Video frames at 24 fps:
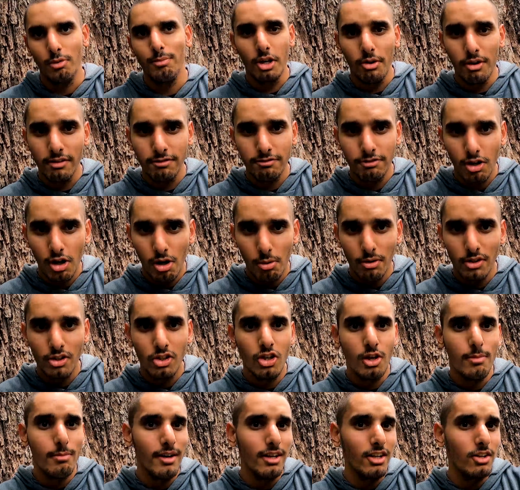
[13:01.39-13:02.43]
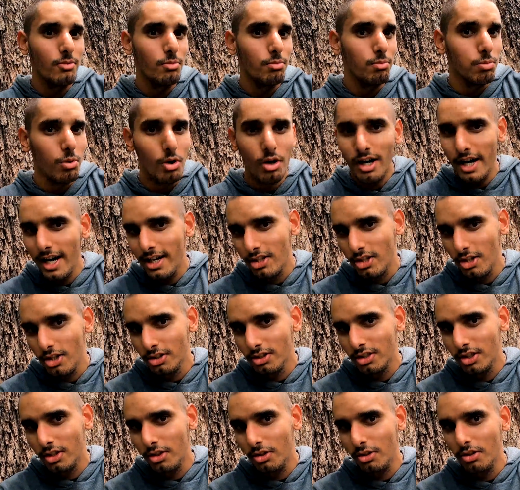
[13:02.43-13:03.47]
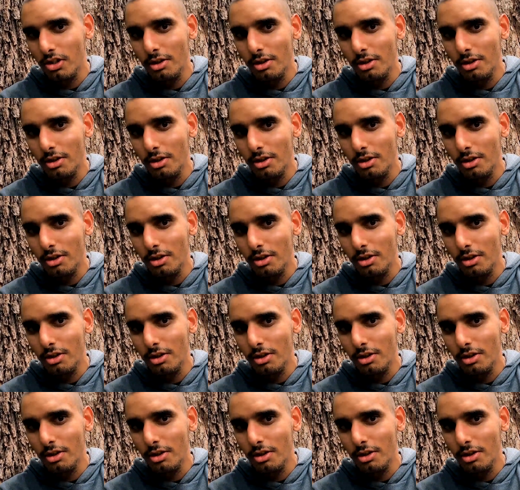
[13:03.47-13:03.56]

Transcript: Going forward, no matter what I choose to do,